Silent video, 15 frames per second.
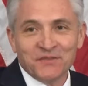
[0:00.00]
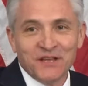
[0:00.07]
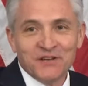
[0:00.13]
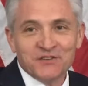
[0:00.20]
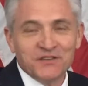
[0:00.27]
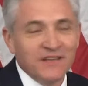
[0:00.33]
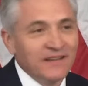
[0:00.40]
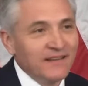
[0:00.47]

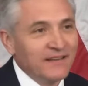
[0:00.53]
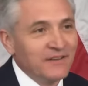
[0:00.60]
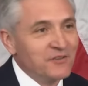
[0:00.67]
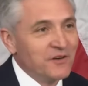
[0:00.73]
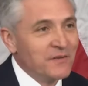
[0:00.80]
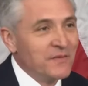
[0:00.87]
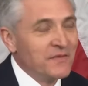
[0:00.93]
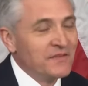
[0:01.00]
inflation in the
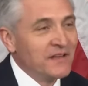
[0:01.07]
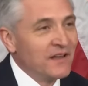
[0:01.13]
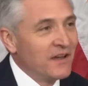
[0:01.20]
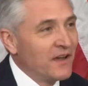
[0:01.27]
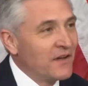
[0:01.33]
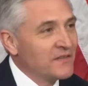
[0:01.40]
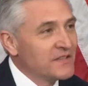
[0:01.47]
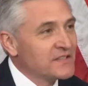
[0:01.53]
interim had
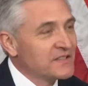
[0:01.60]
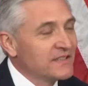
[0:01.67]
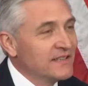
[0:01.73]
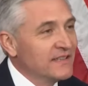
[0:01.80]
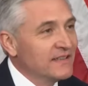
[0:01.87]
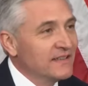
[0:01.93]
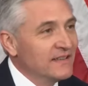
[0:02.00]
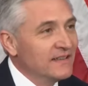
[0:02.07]

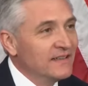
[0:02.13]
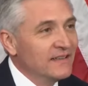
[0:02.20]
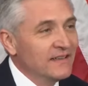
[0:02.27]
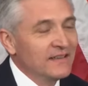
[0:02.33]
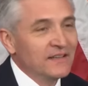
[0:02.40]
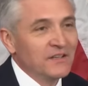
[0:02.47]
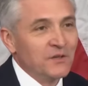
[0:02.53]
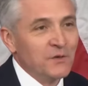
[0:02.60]
obviously
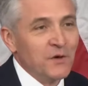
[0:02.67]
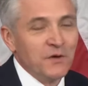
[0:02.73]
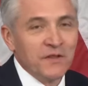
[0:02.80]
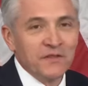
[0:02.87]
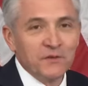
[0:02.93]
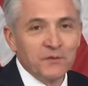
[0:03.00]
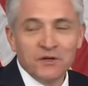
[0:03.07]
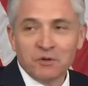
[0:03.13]

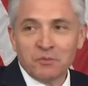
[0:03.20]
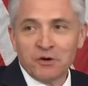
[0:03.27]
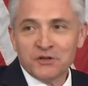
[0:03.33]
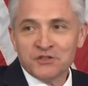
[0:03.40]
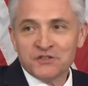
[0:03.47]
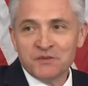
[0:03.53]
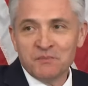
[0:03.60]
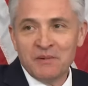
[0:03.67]
eroded the real
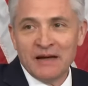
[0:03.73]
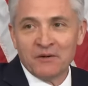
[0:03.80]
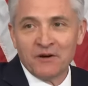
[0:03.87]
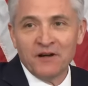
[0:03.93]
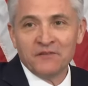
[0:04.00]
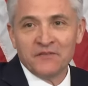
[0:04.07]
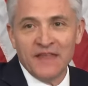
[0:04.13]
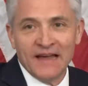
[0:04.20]
purchasing
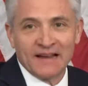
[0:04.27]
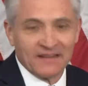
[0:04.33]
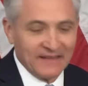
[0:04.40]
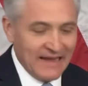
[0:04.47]
power of that